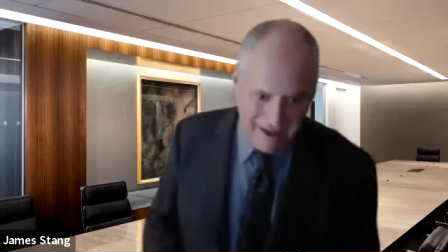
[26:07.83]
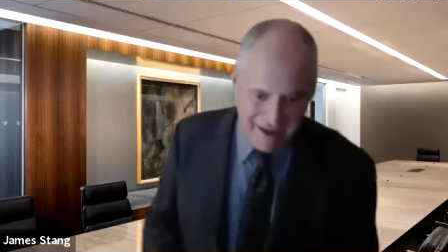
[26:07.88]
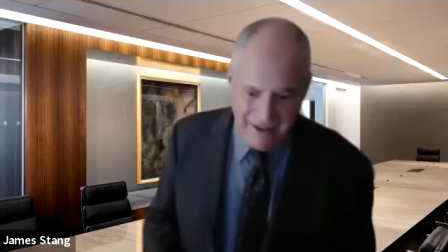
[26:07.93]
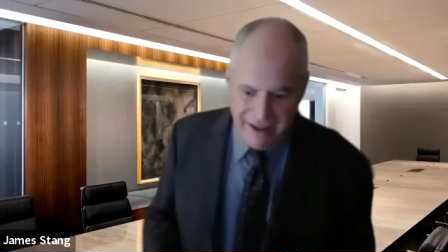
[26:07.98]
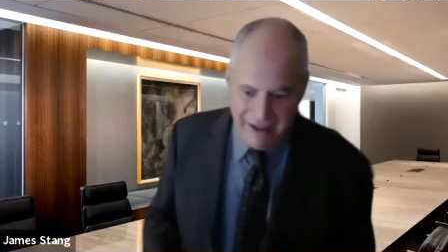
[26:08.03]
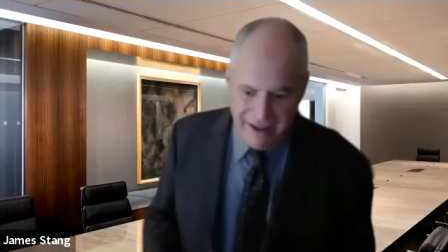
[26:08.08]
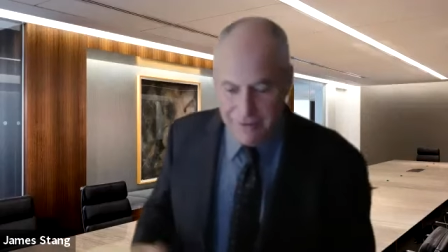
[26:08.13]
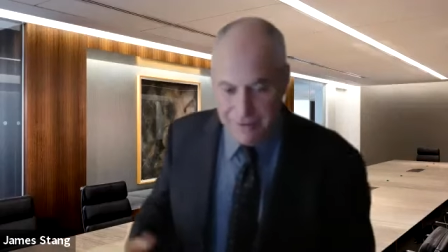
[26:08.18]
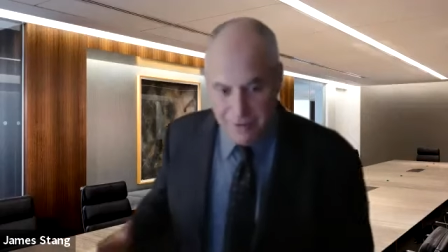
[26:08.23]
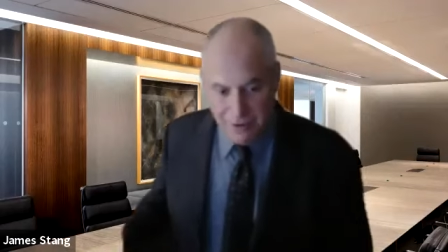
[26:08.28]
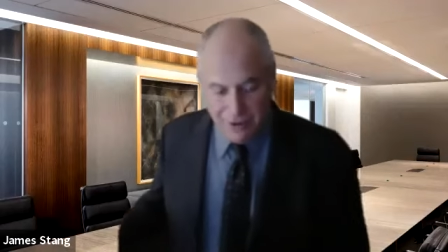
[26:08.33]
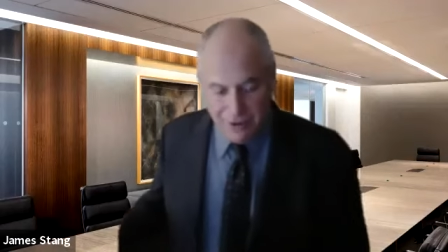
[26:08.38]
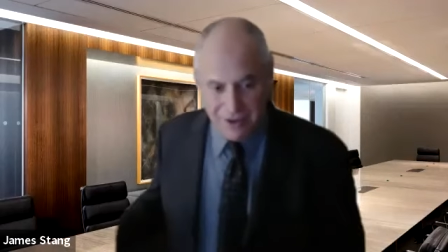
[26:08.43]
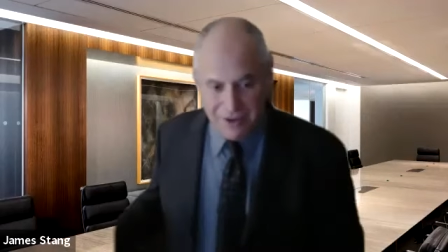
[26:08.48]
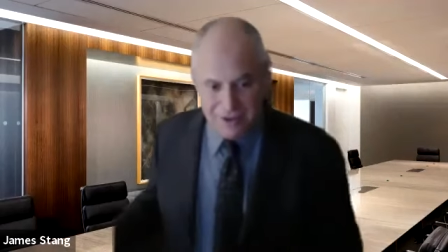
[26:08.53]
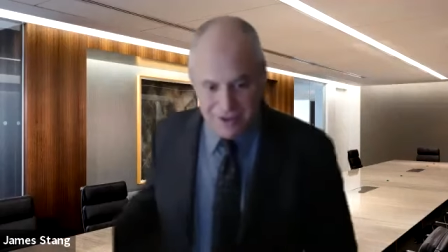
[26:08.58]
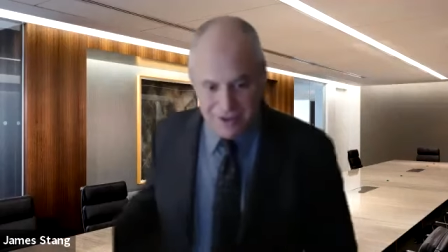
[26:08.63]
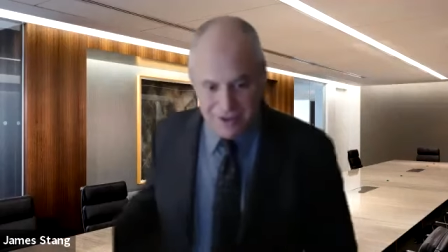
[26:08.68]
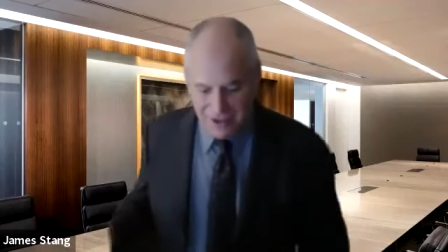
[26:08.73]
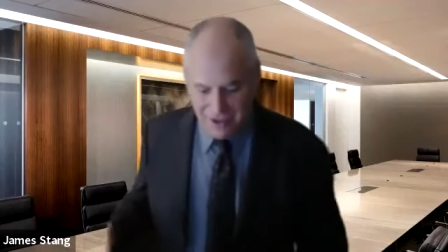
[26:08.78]
And then, of
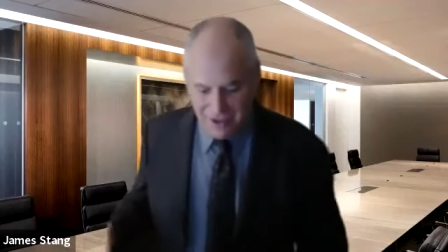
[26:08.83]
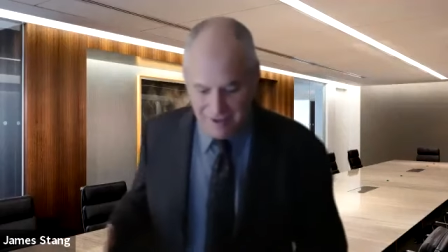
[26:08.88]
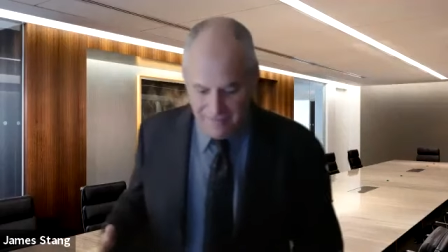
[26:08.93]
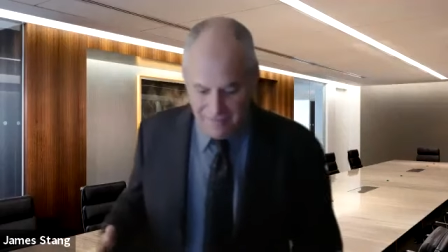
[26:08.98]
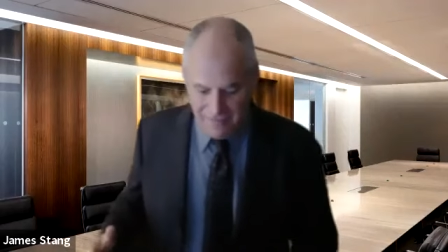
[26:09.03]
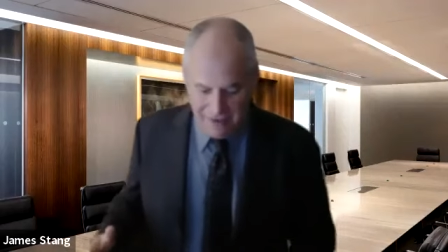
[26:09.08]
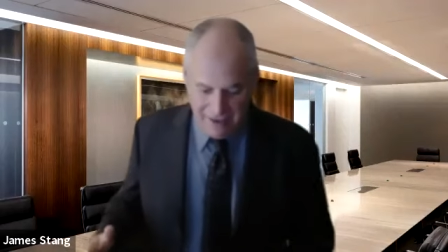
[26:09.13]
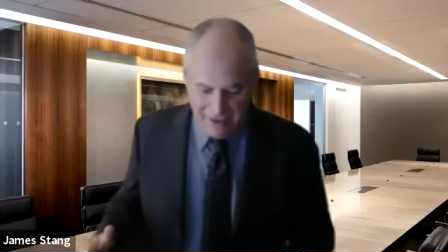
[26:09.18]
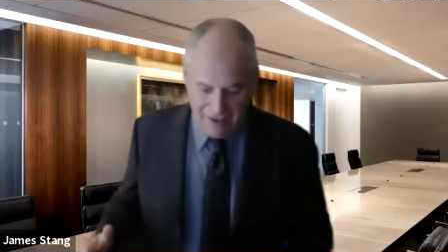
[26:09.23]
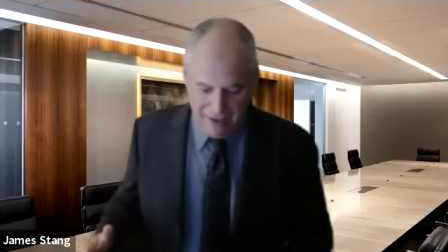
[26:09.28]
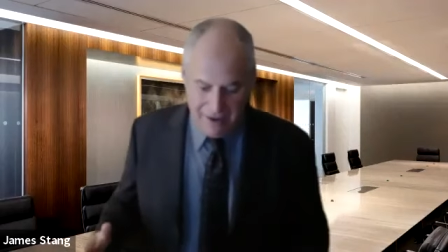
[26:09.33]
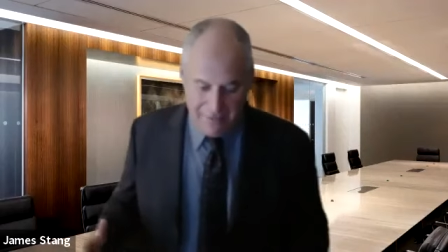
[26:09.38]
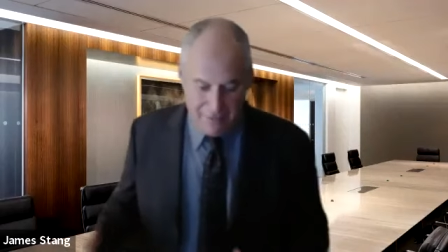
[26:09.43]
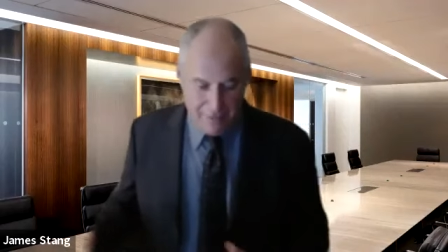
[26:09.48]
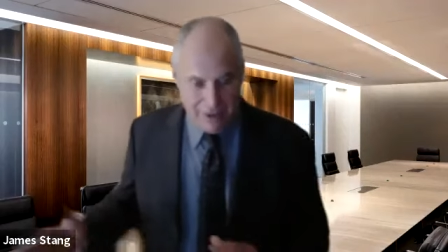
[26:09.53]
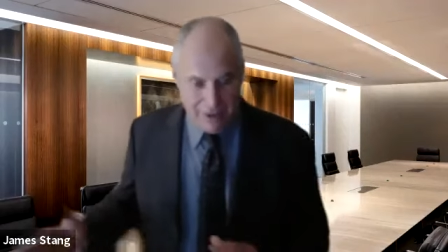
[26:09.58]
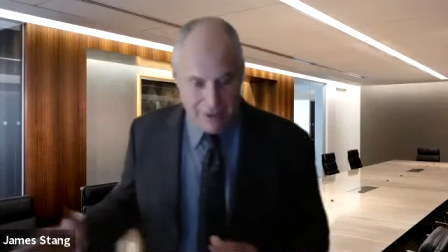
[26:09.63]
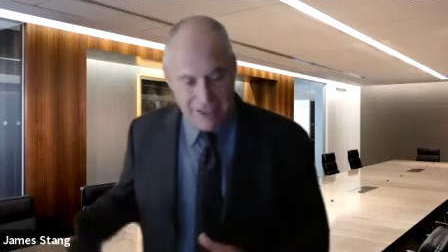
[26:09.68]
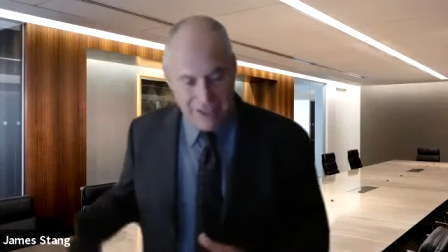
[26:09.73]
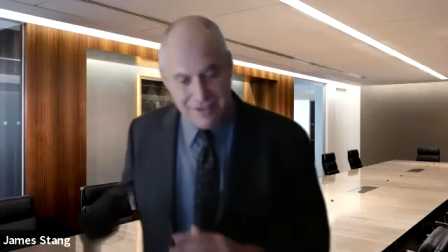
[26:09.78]
course,
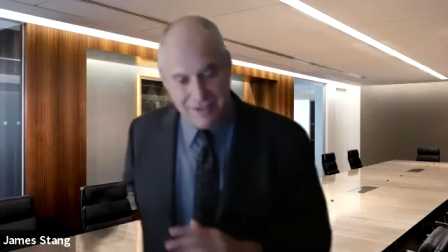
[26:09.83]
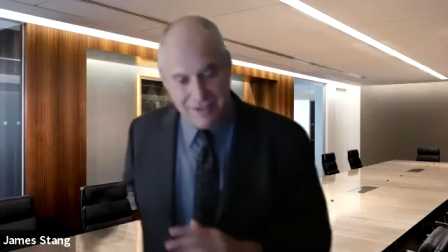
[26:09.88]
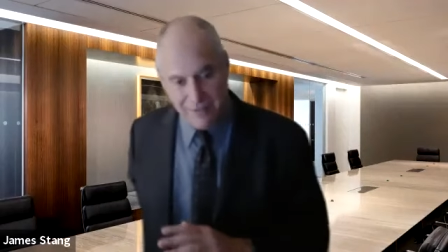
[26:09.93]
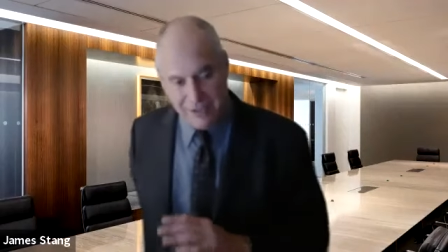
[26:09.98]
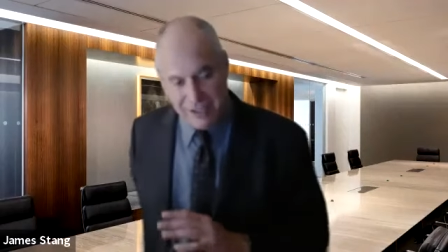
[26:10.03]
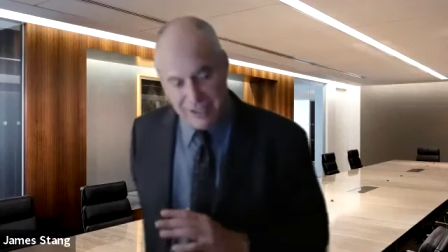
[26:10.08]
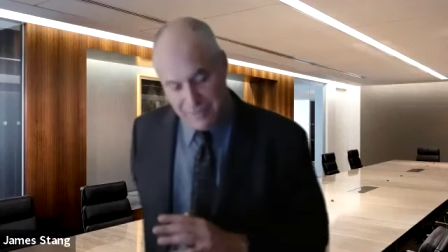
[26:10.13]
everyone gets to